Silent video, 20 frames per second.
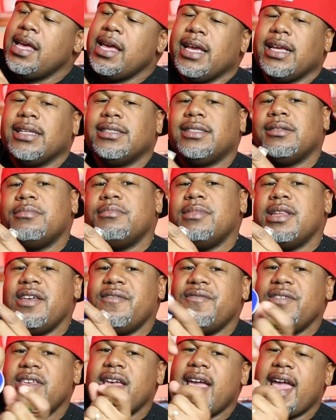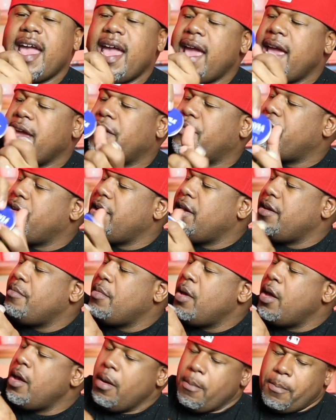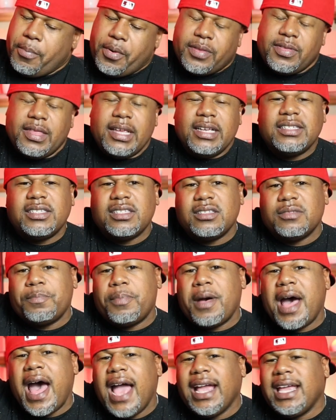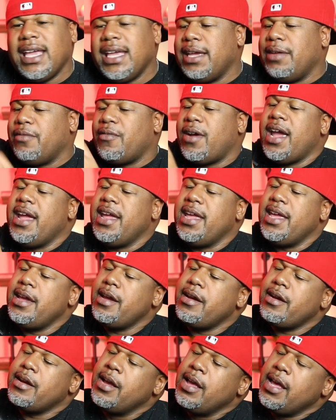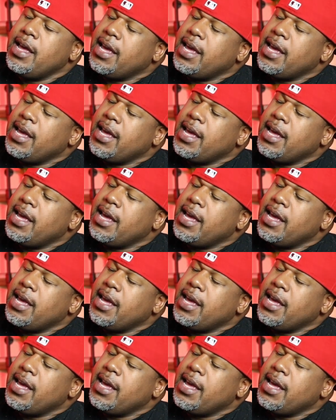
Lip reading: and some Nivea hand cream. But this pocket right here